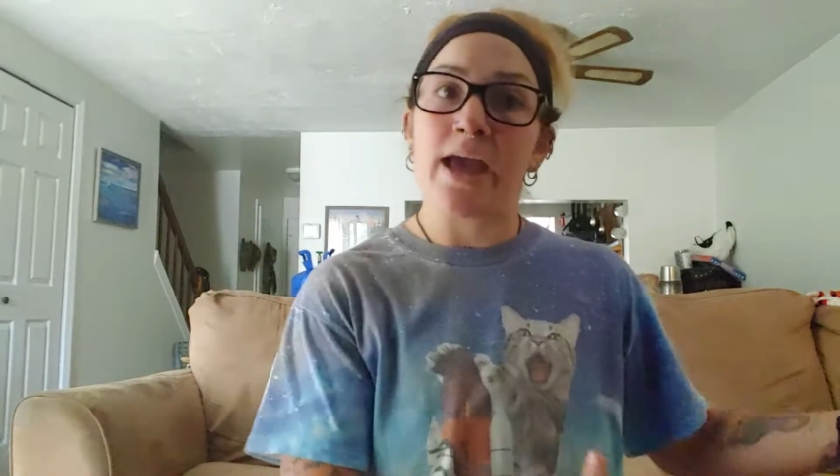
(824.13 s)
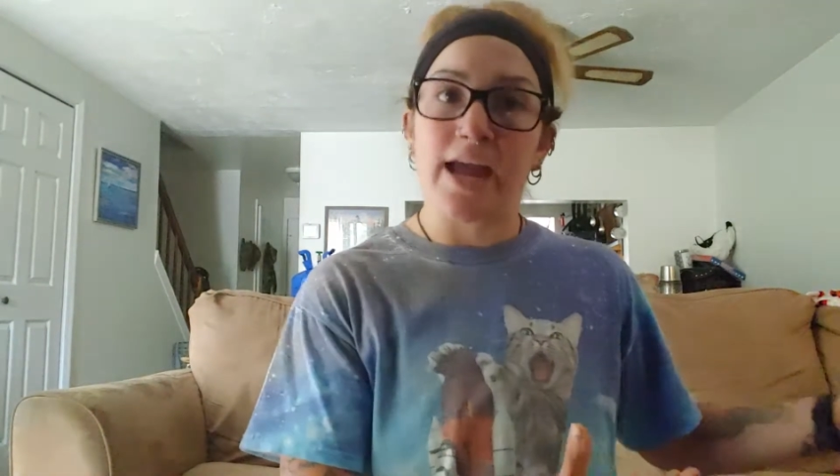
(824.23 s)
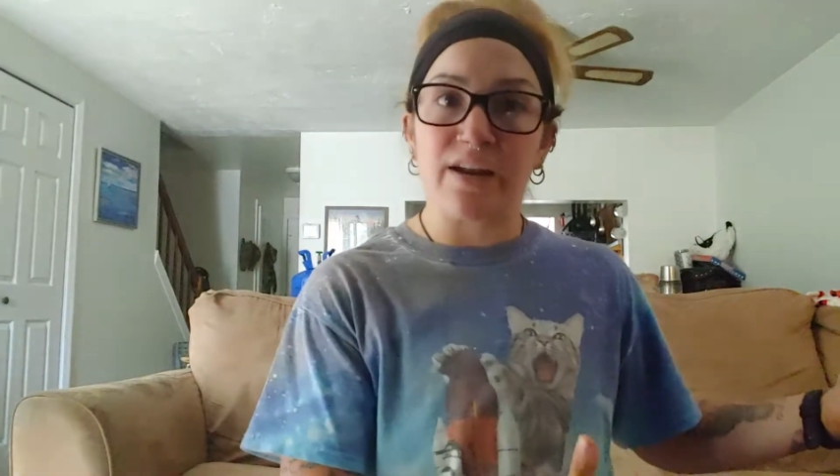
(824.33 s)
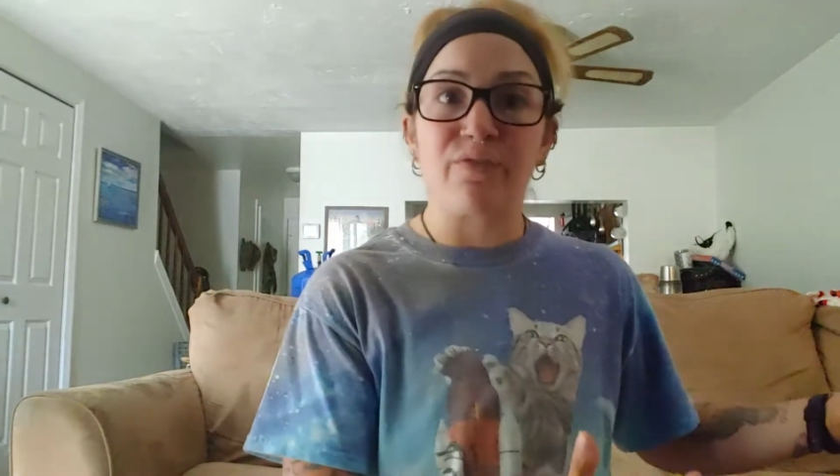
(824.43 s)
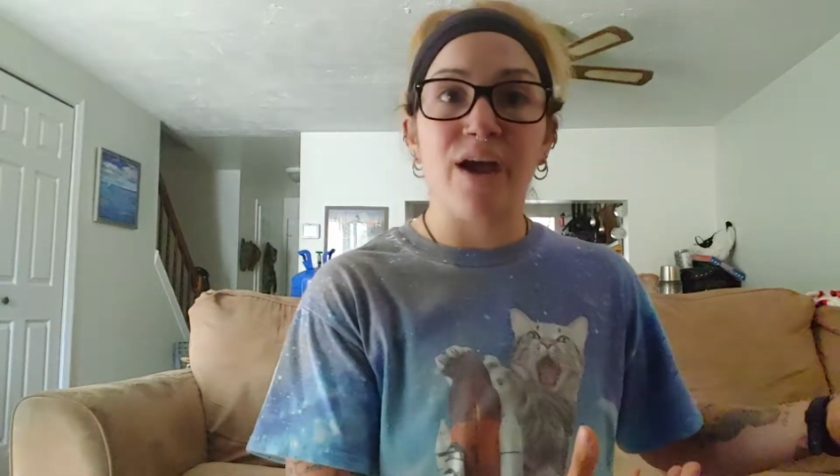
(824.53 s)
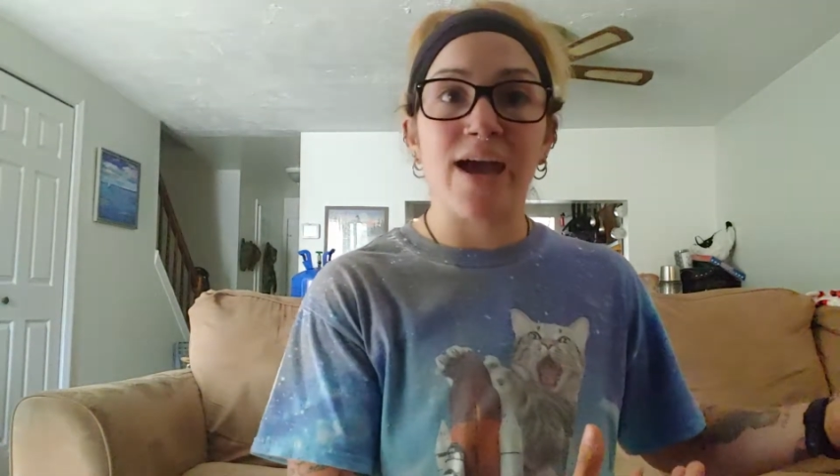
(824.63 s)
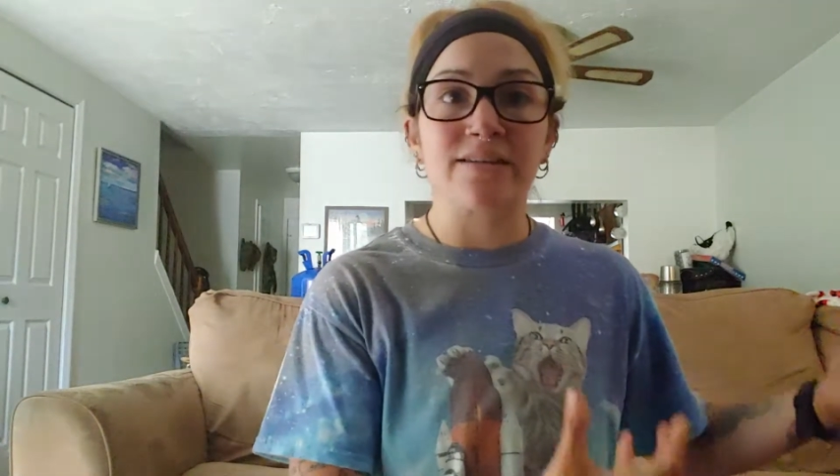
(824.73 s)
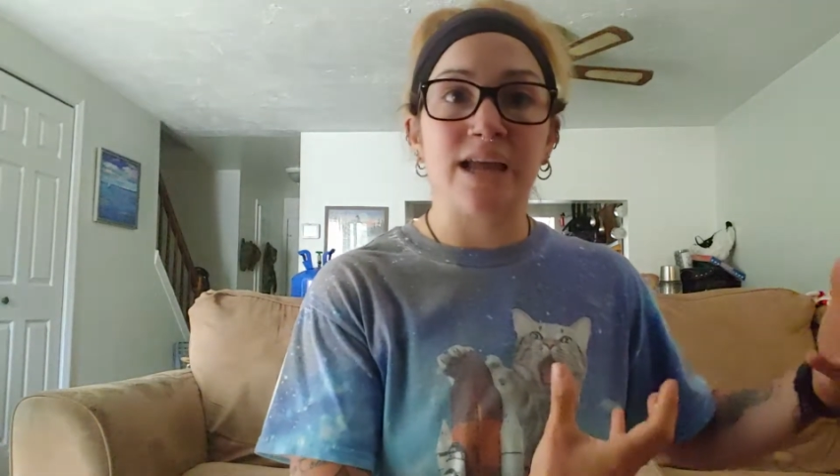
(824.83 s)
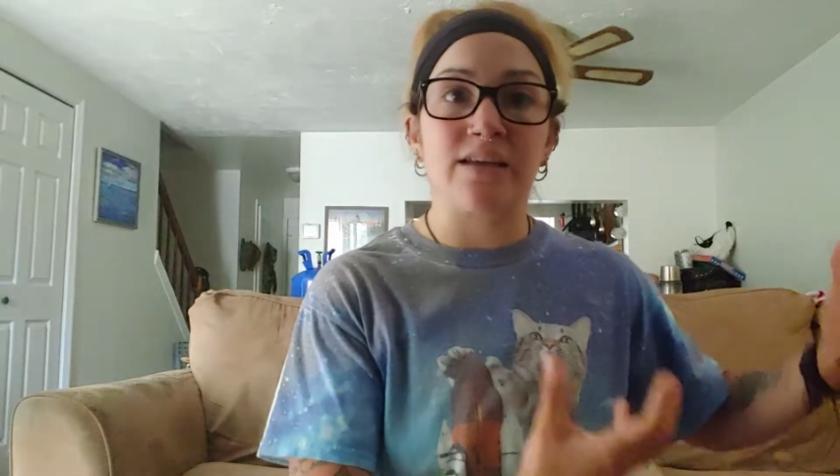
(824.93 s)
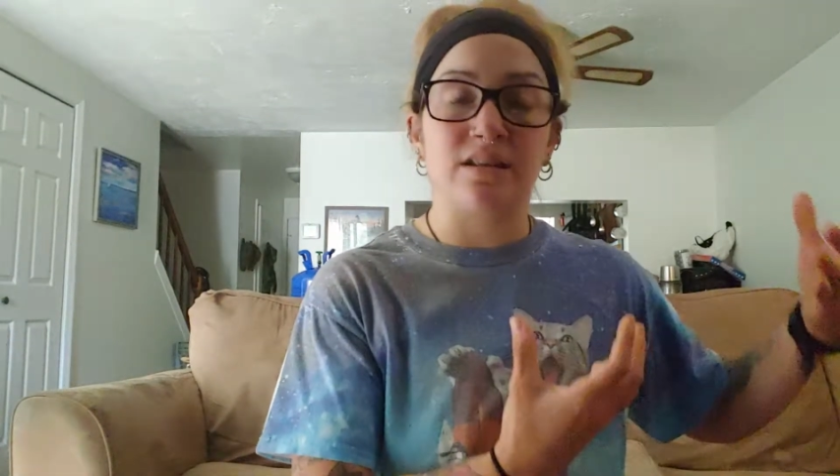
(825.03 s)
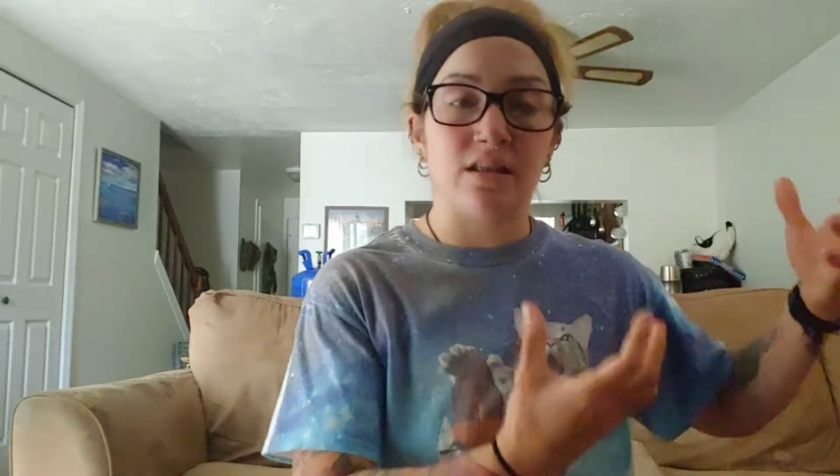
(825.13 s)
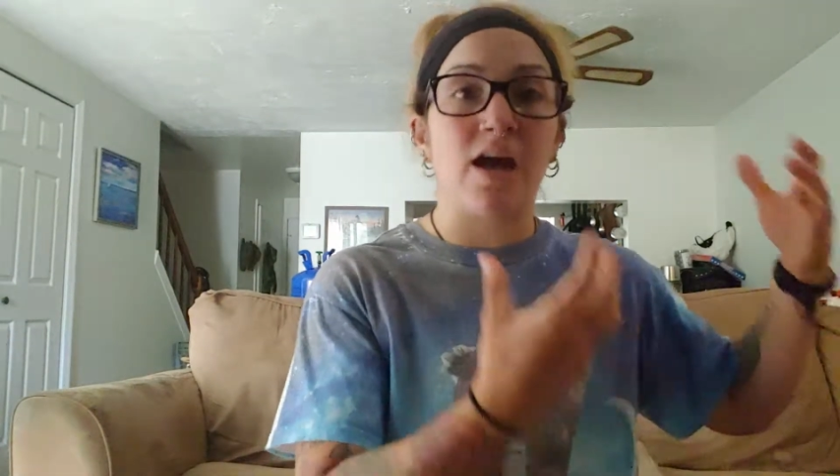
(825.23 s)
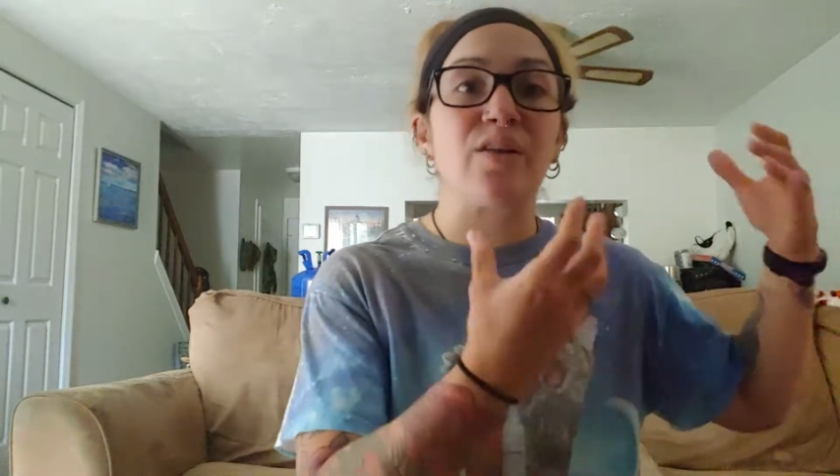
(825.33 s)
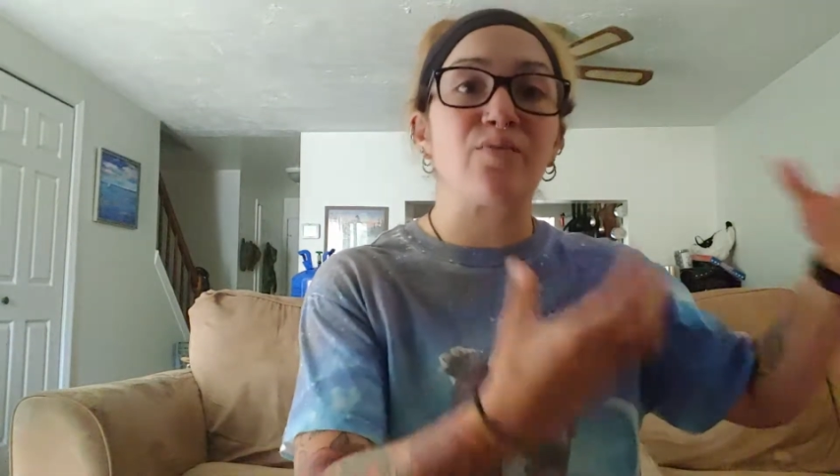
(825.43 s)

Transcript: Medifast has a lot of